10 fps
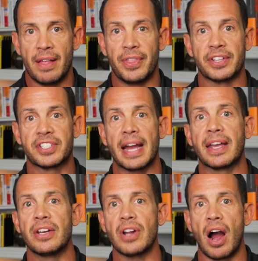The
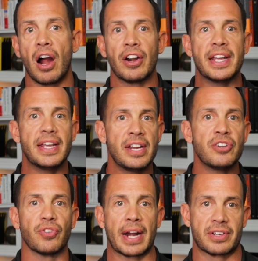second are
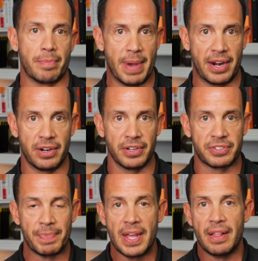indirect
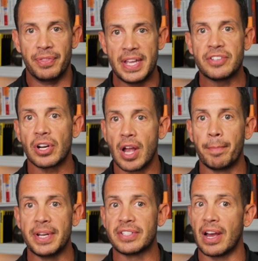competitors. These are
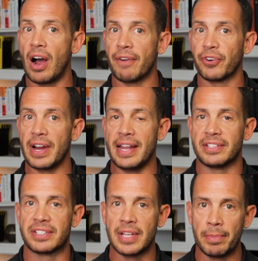companies that offer a
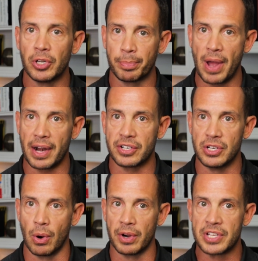similar product
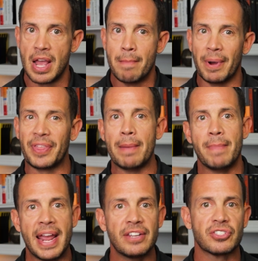to yours, but they
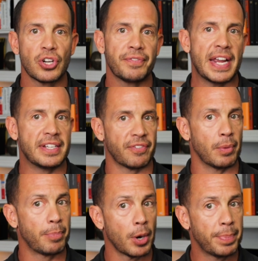may serve a
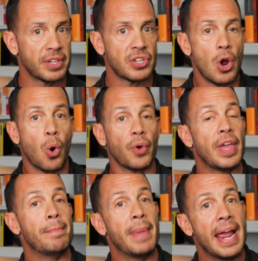different purpose or
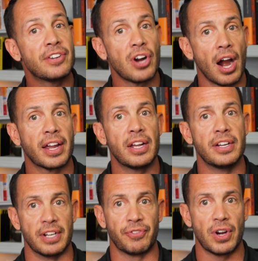they may target a
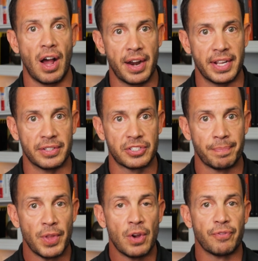different audience.
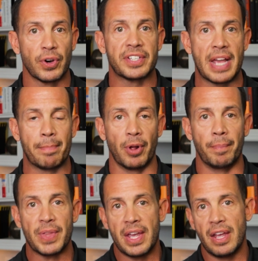For example,
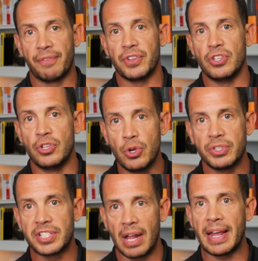if you
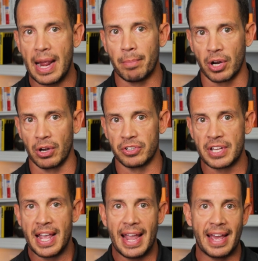sell hamburgers,
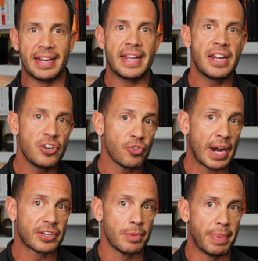an
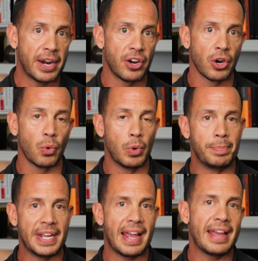indirect competitor would
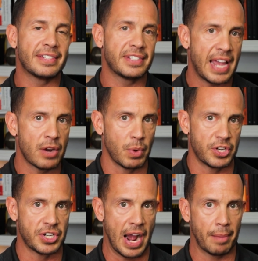be a
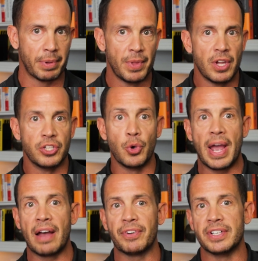sandwich shop. You
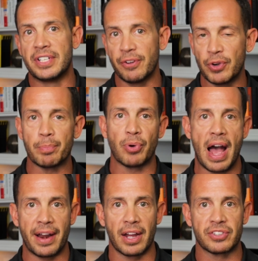have different
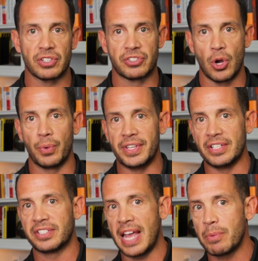products, so the
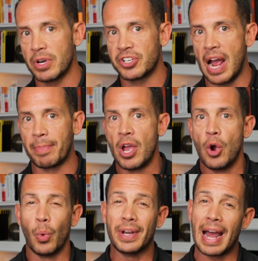sandwich shop
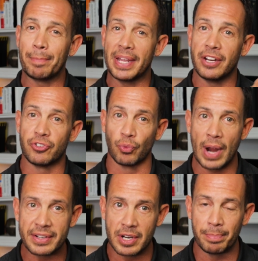would not be a
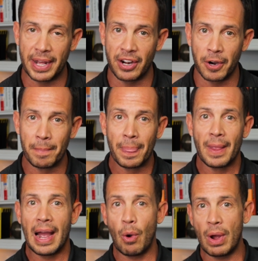direct competitor.
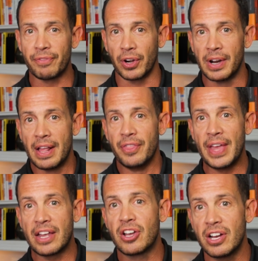However,
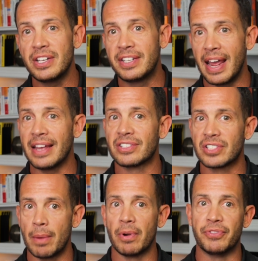they could take
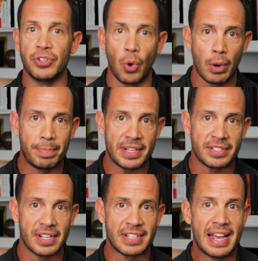some of your
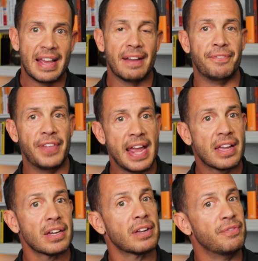business if they
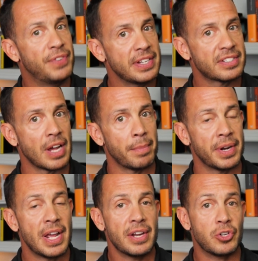can convince
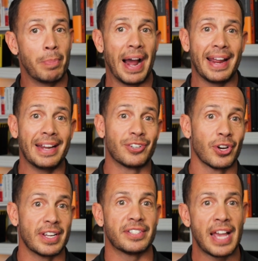someone to buy a
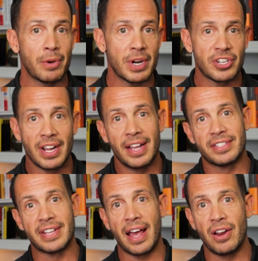turkey sandwich
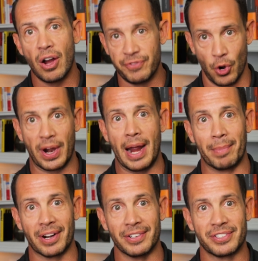instead of your
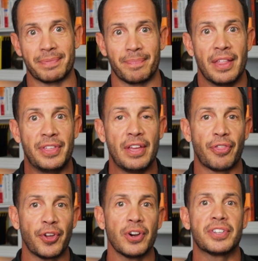hamburgers. The
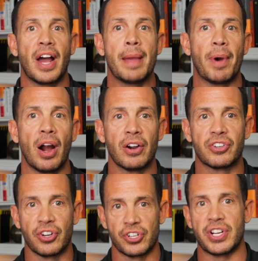third type are
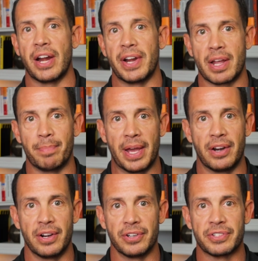tertiary
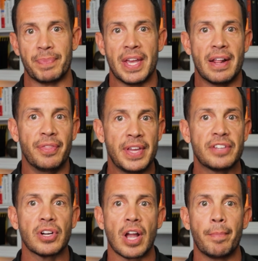competitors.
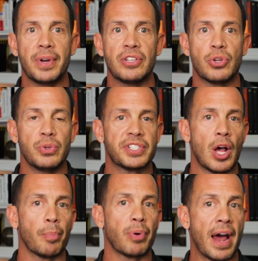These are companies who
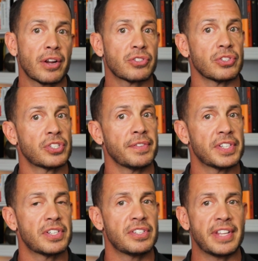sell products or
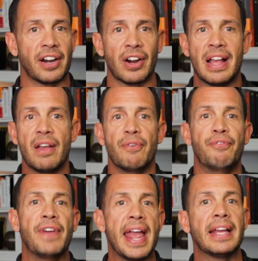services that are
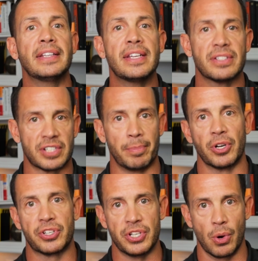vaguely similar to